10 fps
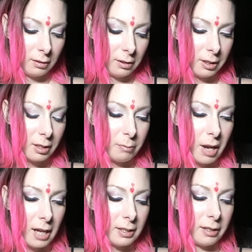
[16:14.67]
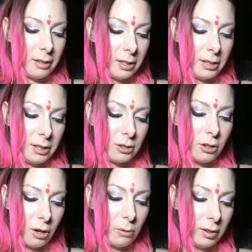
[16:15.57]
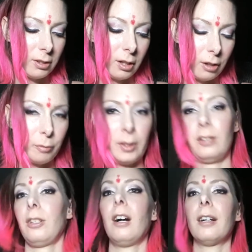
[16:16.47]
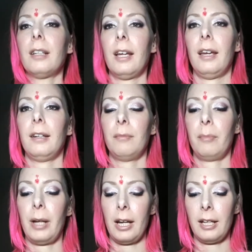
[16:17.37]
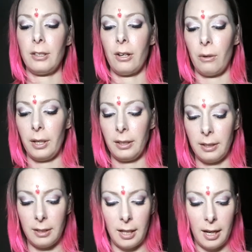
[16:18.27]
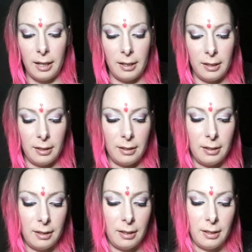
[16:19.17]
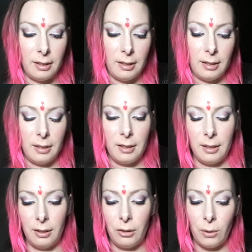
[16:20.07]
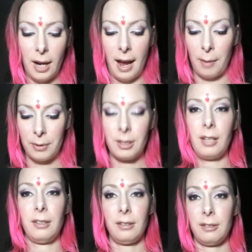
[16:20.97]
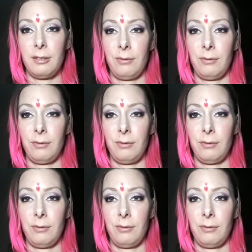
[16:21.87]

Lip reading: This masculine is going to open his heart again, but it's going to take your absence.